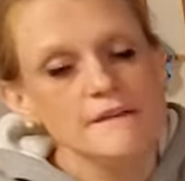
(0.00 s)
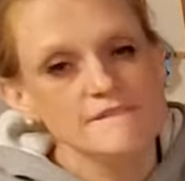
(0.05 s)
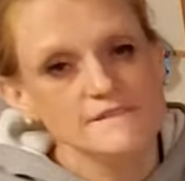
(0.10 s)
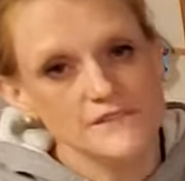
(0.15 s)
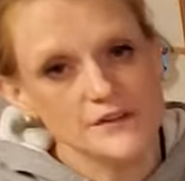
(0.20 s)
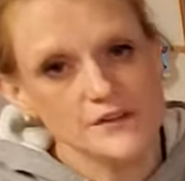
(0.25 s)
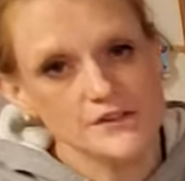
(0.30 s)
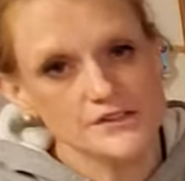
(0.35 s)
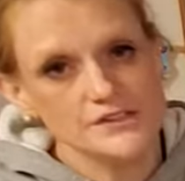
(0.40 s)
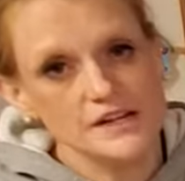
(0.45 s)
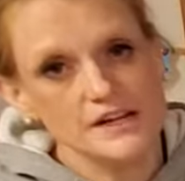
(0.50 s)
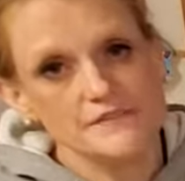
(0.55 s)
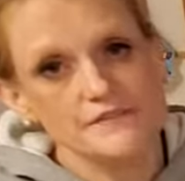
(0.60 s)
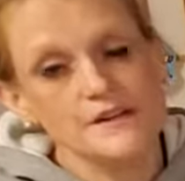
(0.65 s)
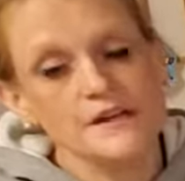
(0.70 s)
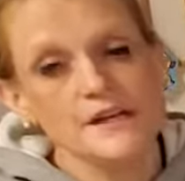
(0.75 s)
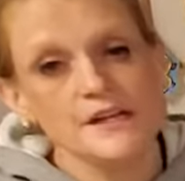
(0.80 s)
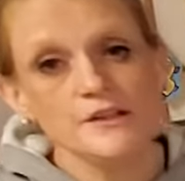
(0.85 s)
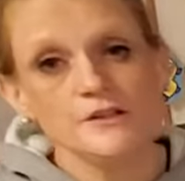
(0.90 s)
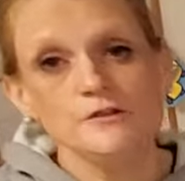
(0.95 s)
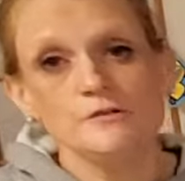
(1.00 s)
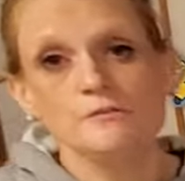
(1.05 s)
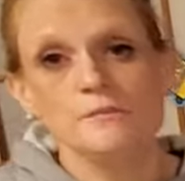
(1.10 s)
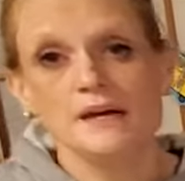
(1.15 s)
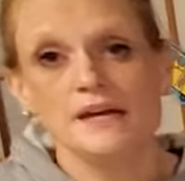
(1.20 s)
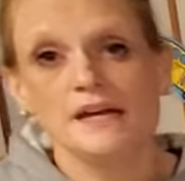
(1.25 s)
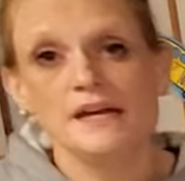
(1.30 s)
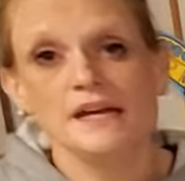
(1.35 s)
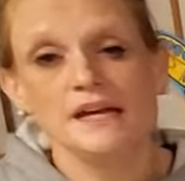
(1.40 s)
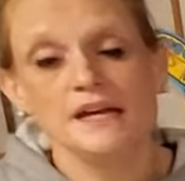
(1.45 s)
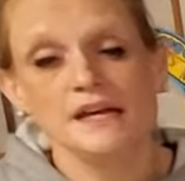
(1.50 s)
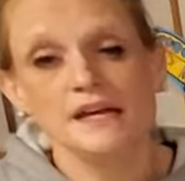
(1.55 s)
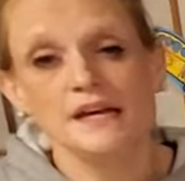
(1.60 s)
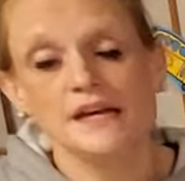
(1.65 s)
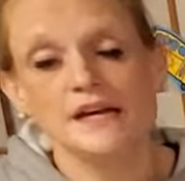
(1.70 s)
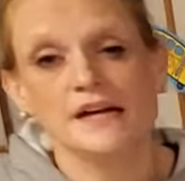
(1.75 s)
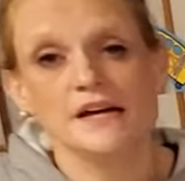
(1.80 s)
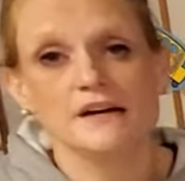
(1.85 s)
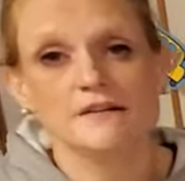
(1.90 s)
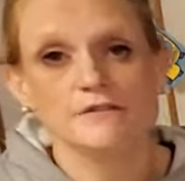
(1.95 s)
First off, you may
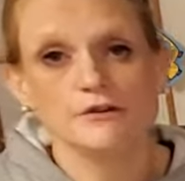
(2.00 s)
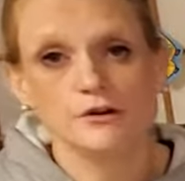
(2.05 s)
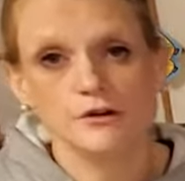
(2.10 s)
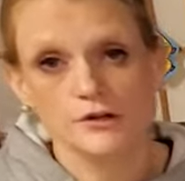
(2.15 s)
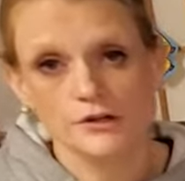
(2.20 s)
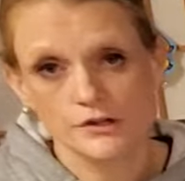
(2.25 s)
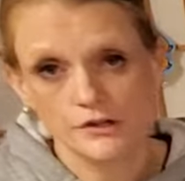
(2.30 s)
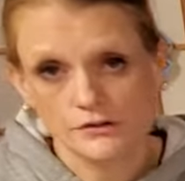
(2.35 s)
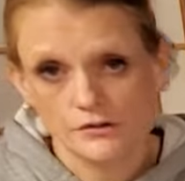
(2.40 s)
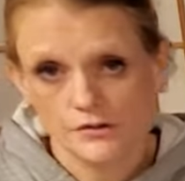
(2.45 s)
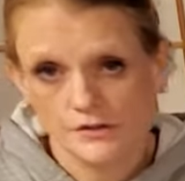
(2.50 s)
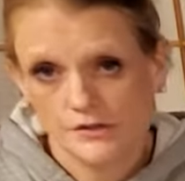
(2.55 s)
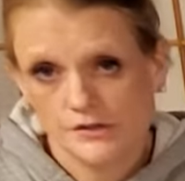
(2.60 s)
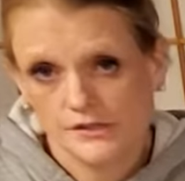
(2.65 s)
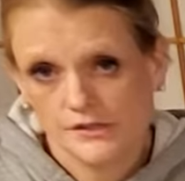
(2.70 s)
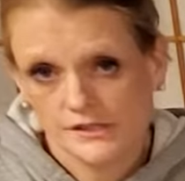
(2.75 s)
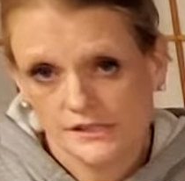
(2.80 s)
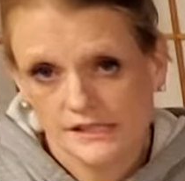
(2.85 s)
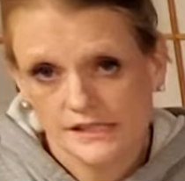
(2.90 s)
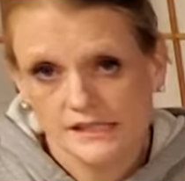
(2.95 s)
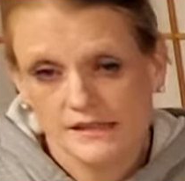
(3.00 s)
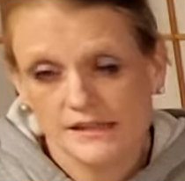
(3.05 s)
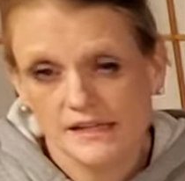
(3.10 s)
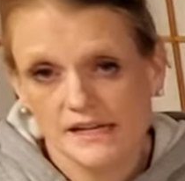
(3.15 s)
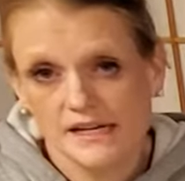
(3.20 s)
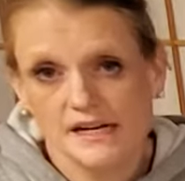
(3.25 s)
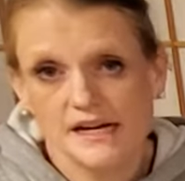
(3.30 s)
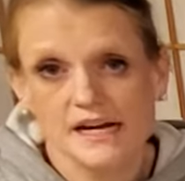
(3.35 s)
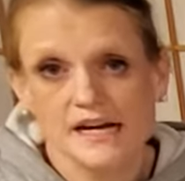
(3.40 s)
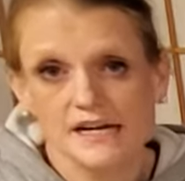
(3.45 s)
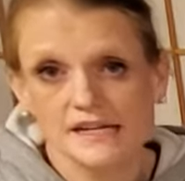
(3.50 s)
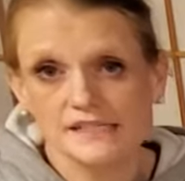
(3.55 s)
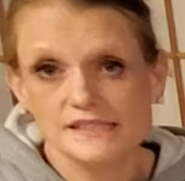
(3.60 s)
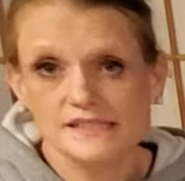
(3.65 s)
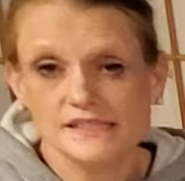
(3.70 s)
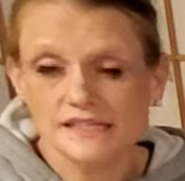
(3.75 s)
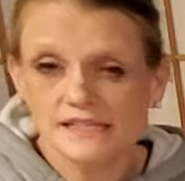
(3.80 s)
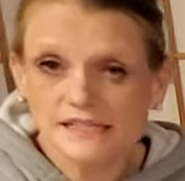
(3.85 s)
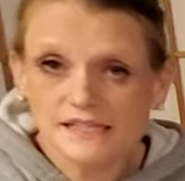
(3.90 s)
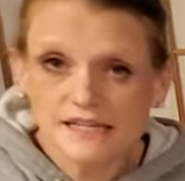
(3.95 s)
have heard or seen that I
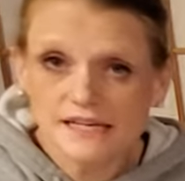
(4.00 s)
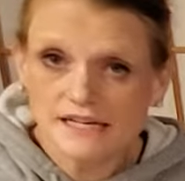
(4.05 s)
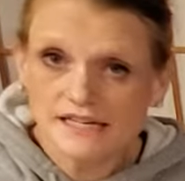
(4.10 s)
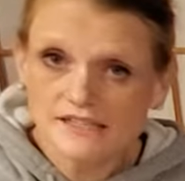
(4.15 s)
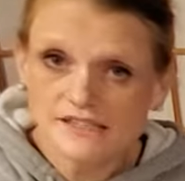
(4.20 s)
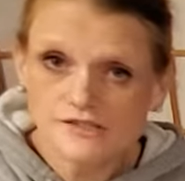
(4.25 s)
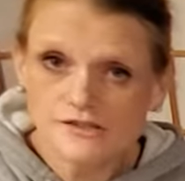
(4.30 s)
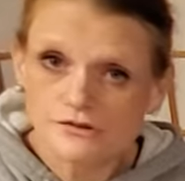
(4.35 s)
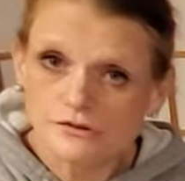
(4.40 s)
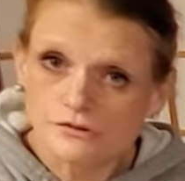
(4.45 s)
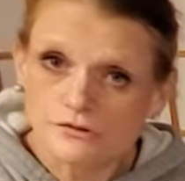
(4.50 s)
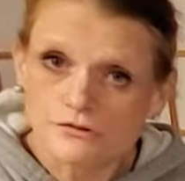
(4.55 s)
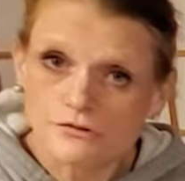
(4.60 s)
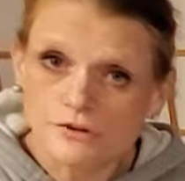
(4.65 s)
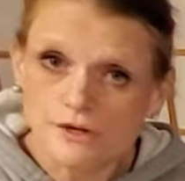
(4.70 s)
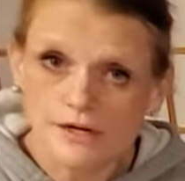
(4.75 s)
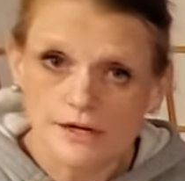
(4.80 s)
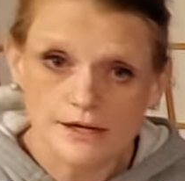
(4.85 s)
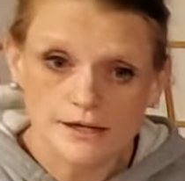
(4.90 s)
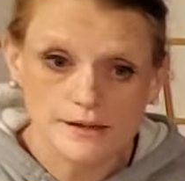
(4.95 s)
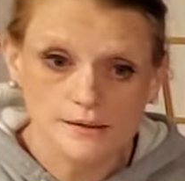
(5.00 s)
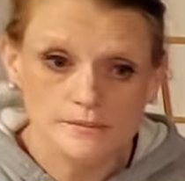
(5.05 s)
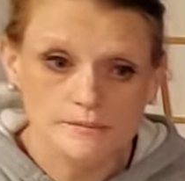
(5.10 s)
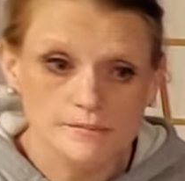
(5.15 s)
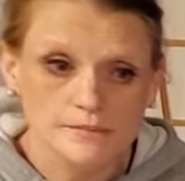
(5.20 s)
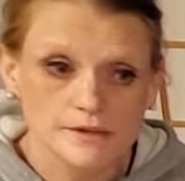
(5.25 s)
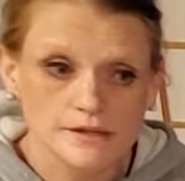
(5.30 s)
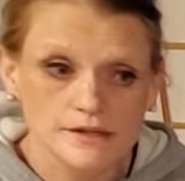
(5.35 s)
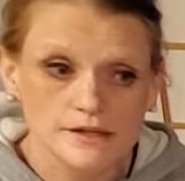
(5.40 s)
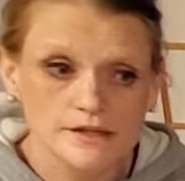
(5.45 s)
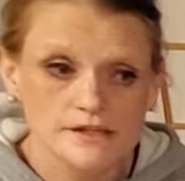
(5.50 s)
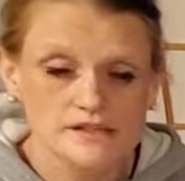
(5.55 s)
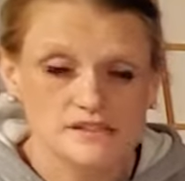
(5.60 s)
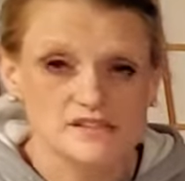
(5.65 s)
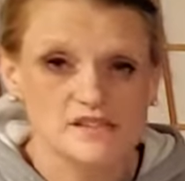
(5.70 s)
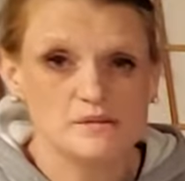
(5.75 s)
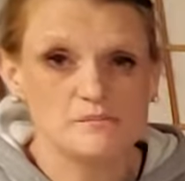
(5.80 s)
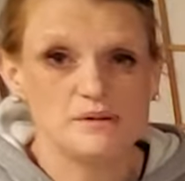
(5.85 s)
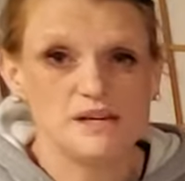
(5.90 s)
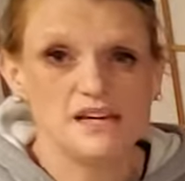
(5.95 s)
did get to
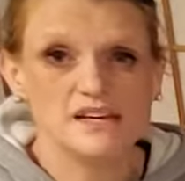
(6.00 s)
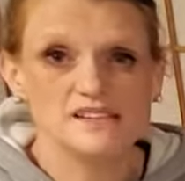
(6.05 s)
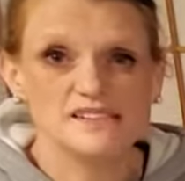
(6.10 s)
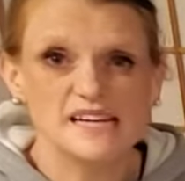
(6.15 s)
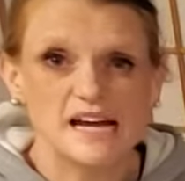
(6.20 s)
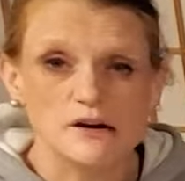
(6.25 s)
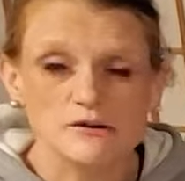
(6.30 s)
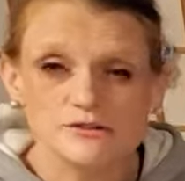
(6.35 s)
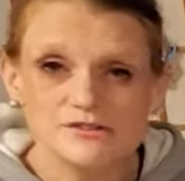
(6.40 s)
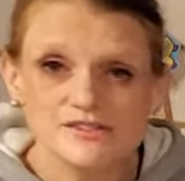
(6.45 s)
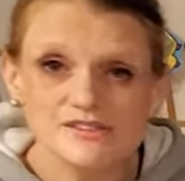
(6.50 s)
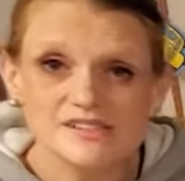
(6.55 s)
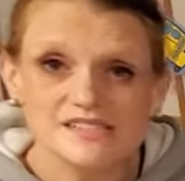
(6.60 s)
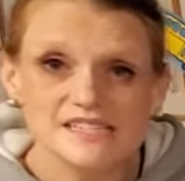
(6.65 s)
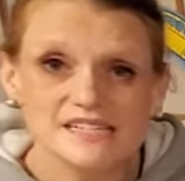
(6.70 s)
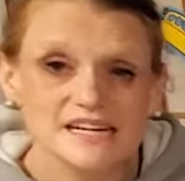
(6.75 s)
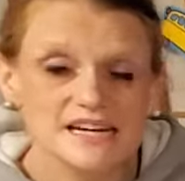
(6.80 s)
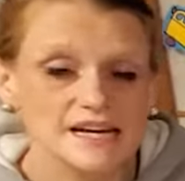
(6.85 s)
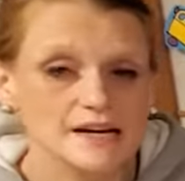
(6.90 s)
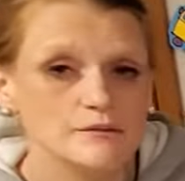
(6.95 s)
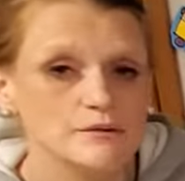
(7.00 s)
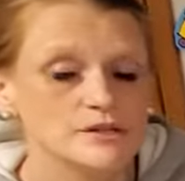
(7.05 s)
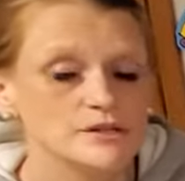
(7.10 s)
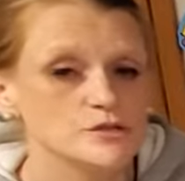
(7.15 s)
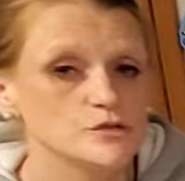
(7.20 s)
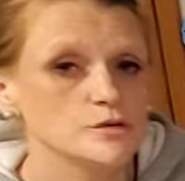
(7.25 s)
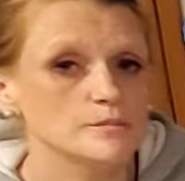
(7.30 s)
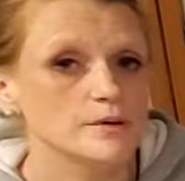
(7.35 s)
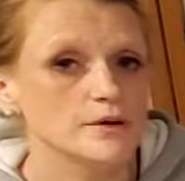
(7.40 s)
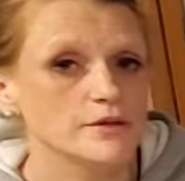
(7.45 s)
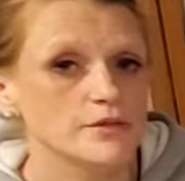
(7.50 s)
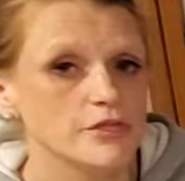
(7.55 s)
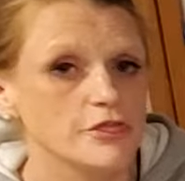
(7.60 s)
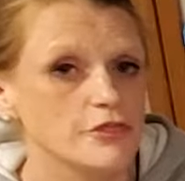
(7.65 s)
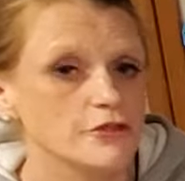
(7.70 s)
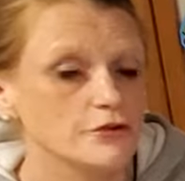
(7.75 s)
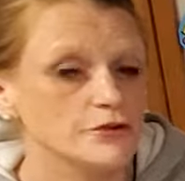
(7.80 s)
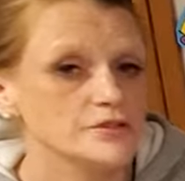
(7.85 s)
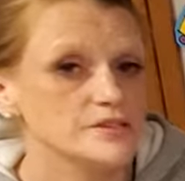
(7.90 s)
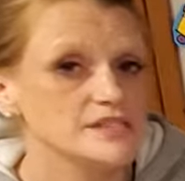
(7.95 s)
some kids' houses today. I went to about
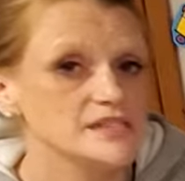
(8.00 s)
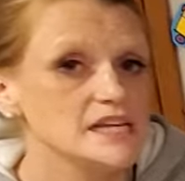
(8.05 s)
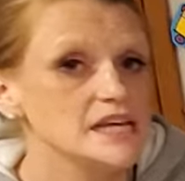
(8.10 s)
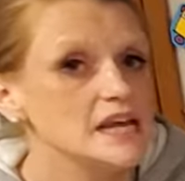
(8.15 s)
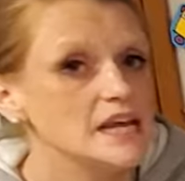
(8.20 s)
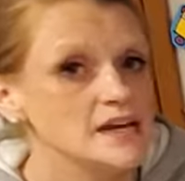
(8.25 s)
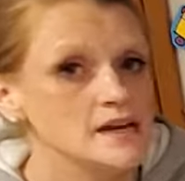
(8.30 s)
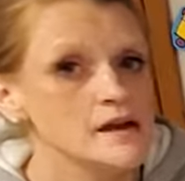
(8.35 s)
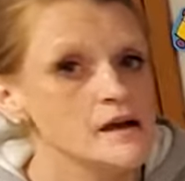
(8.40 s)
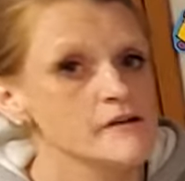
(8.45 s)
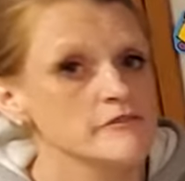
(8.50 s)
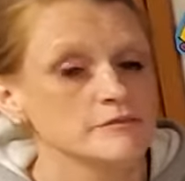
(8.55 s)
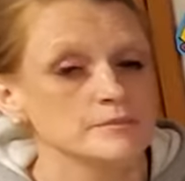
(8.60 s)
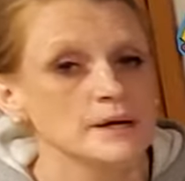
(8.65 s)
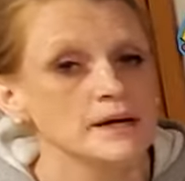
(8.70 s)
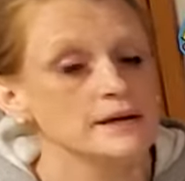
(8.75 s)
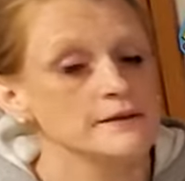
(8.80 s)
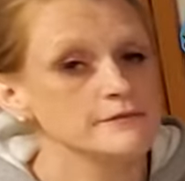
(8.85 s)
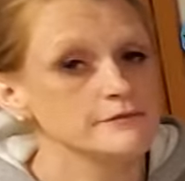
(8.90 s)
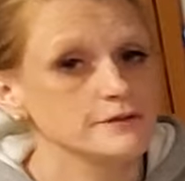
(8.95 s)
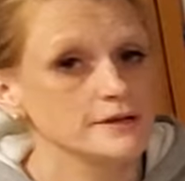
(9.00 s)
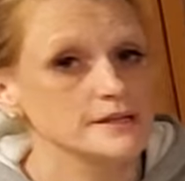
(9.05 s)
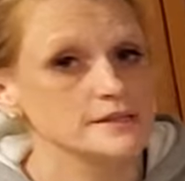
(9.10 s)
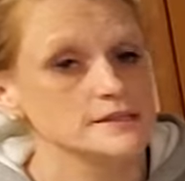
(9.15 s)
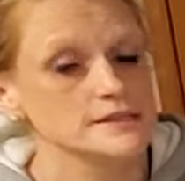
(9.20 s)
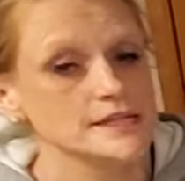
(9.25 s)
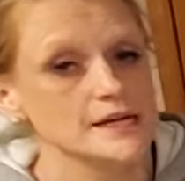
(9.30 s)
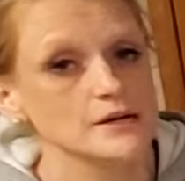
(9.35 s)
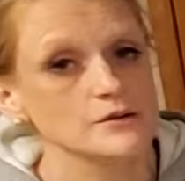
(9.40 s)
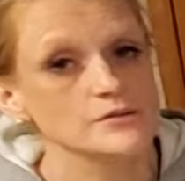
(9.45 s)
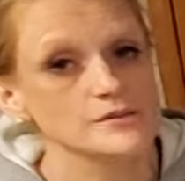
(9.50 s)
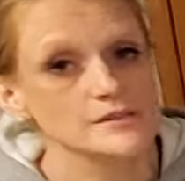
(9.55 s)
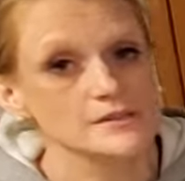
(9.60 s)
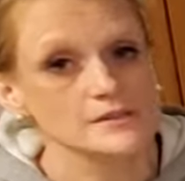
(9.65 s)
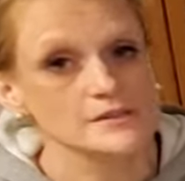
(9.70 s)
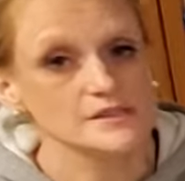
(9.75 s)
13 of my friends' houses